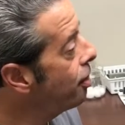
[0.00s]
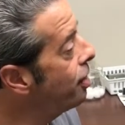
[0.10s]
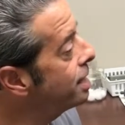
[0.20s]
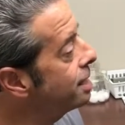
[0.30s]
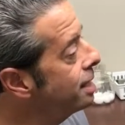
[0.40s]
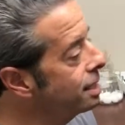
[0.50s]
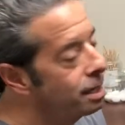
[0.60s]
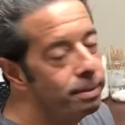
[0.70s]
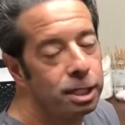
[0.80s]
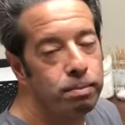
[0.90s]
This
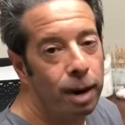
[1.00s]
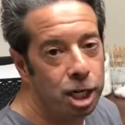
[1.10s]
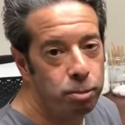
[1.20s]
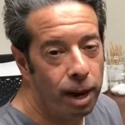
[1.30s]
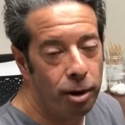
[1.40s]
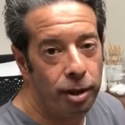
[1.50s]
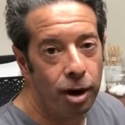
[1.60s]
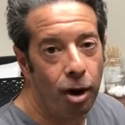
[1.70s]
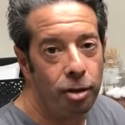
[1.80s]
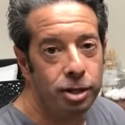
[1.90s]
system is much better than
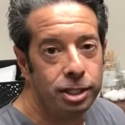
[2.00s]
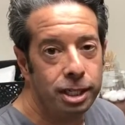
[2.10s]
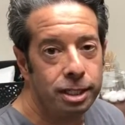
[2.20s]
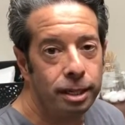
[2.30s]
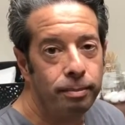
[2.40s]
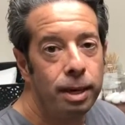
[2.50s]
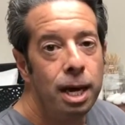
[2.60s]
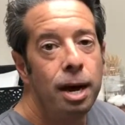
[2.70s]
our other system